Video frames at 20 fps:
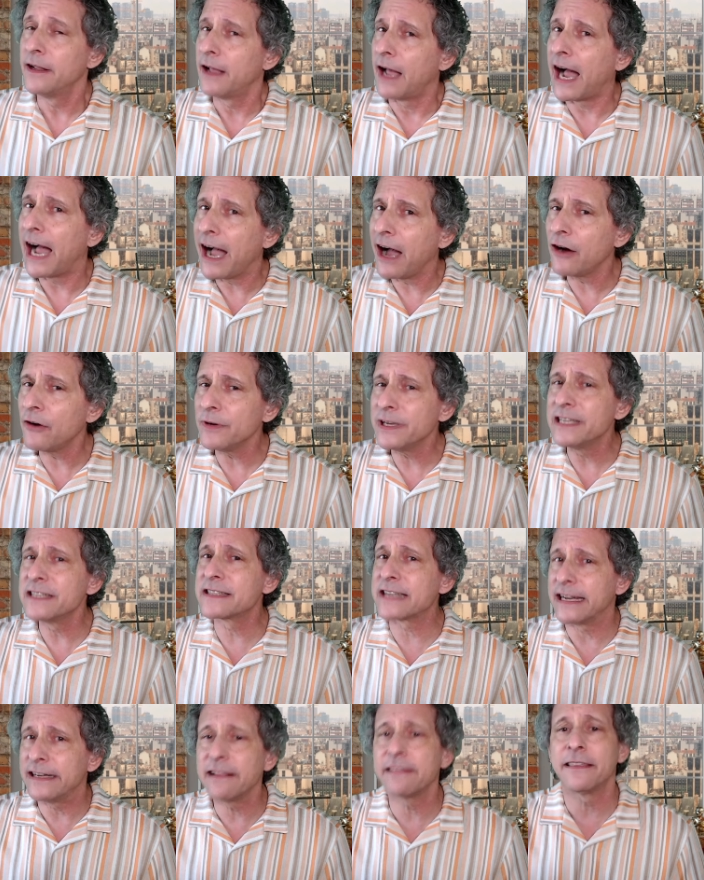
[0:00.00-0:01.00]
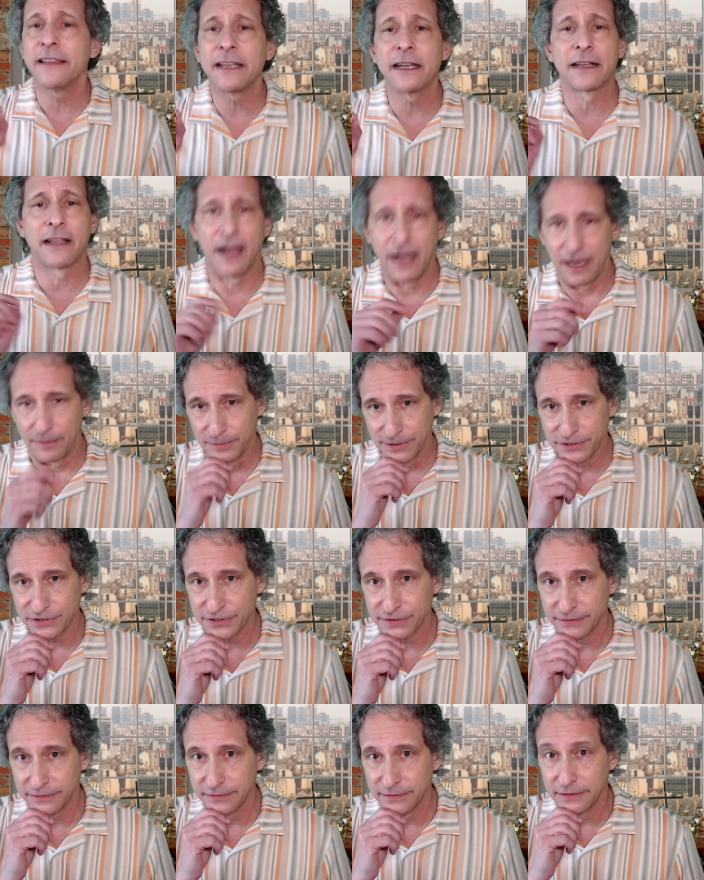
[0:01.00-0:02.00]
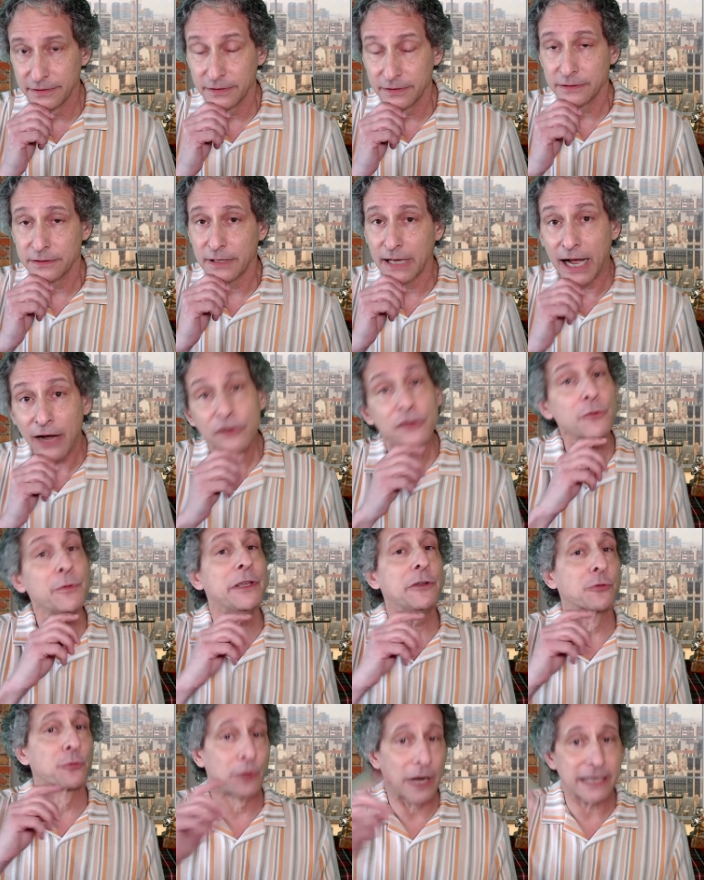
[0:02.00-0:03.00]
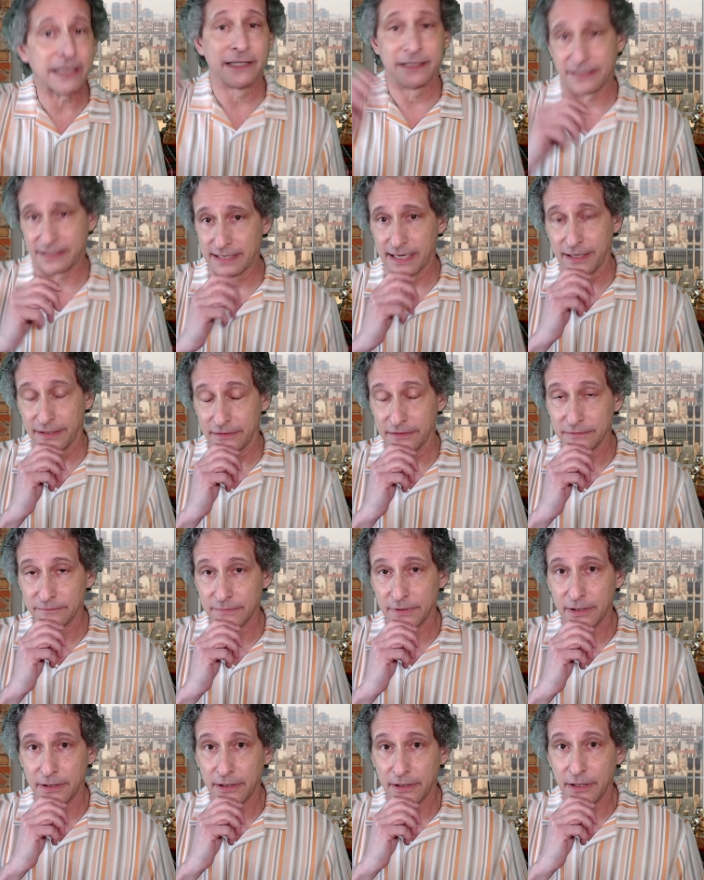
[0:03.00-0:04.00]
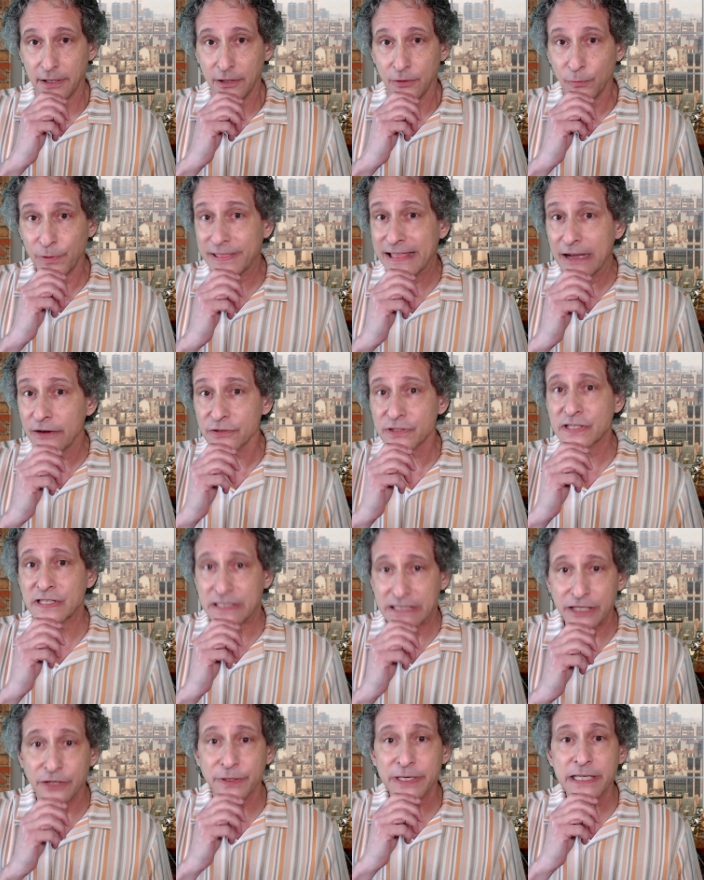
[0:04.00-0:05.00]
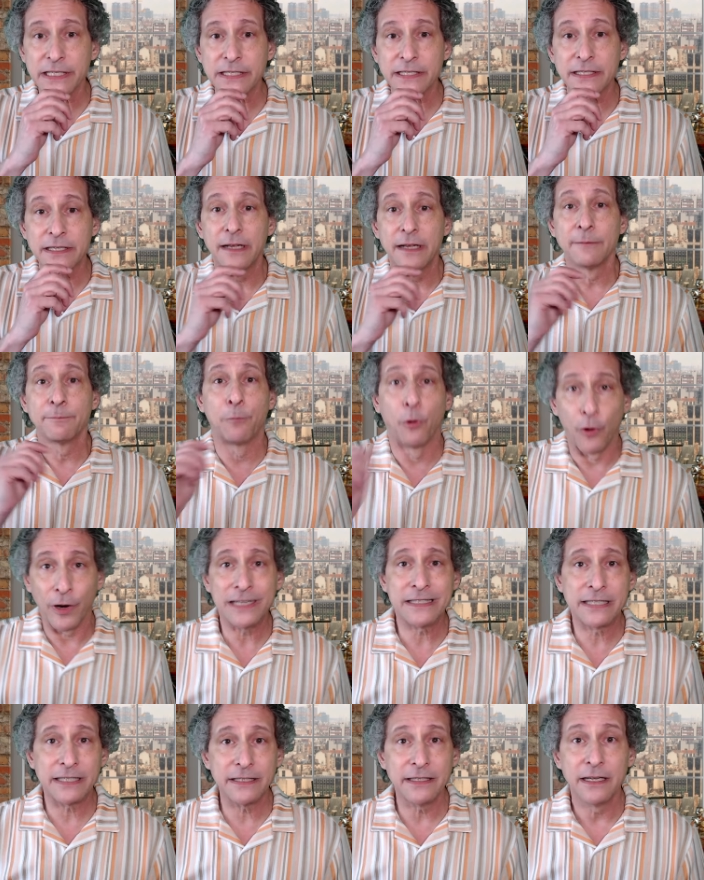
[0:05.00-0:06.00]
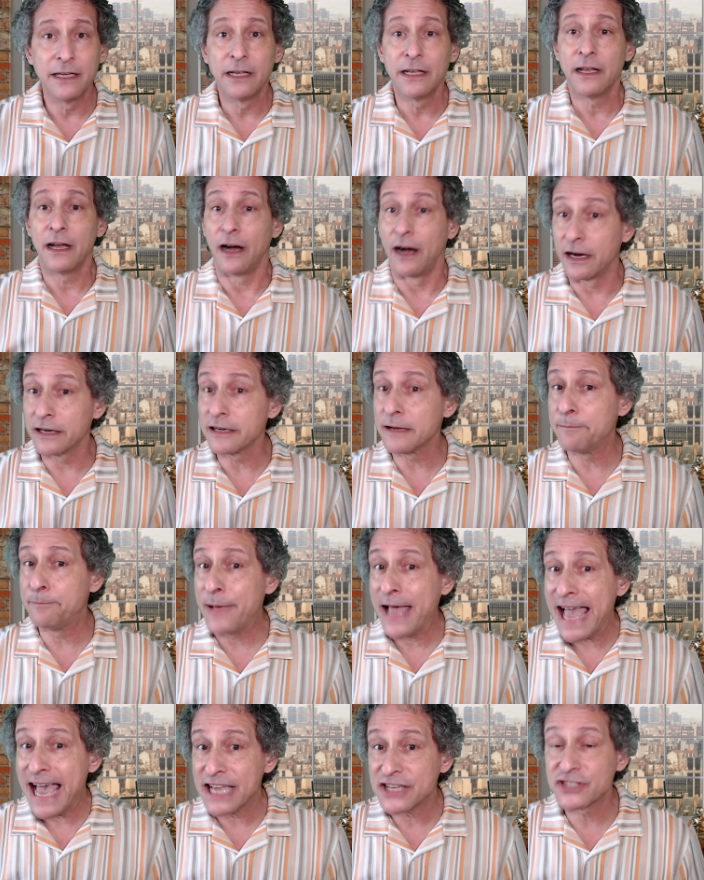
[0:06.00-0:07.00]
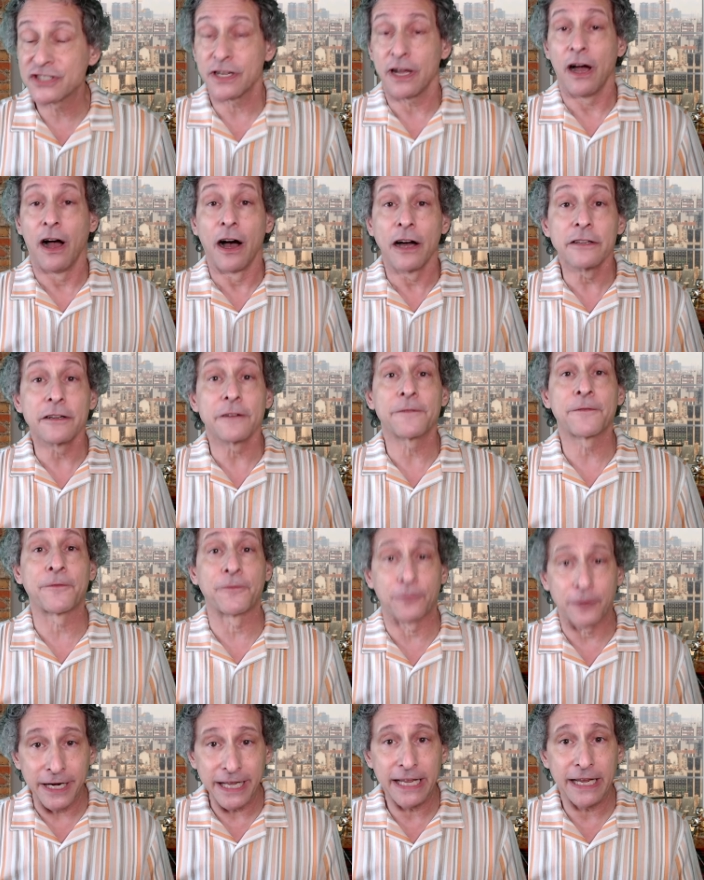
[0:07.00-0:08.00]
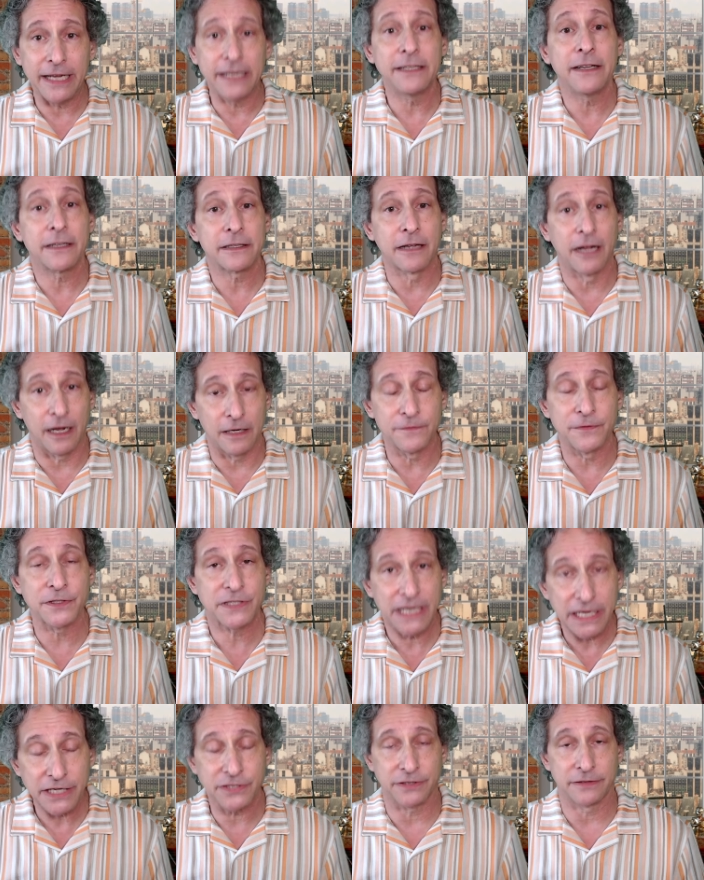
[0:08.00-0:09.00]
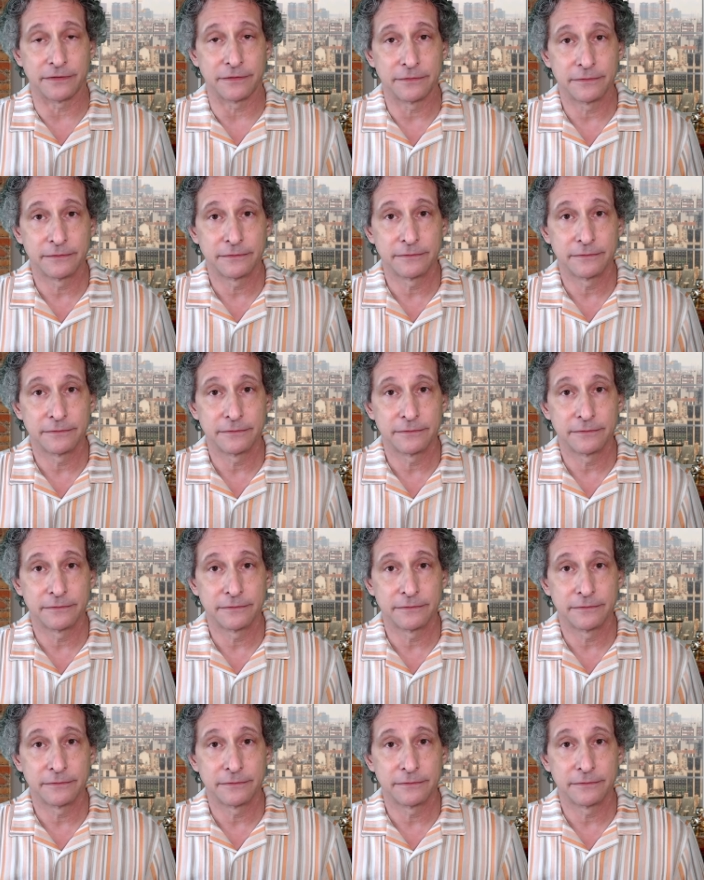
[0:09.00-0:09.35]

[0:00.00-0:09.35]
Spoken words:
How is anything accomplished? How do we reconcile without serious, pointed, unabashed, unafraid conversation?